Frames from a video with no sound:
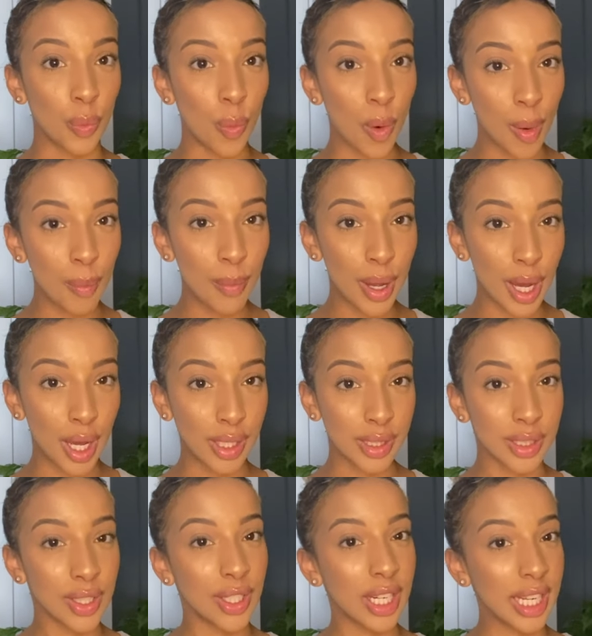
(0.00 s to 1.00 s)
one
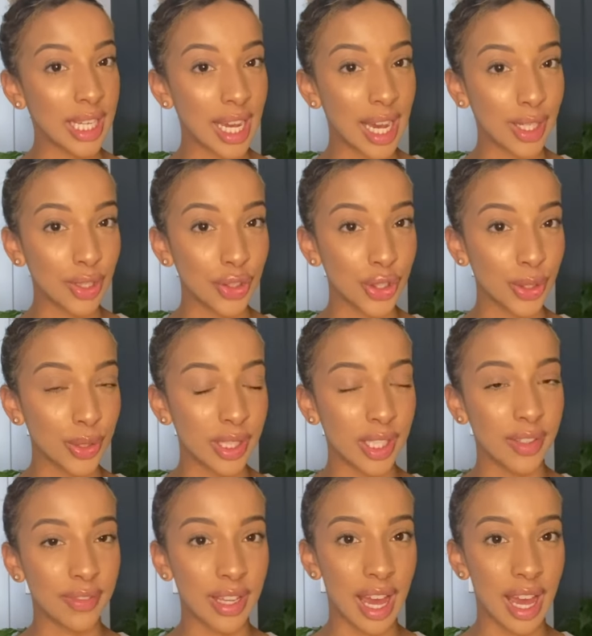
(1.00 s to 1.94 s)
person he had a duty of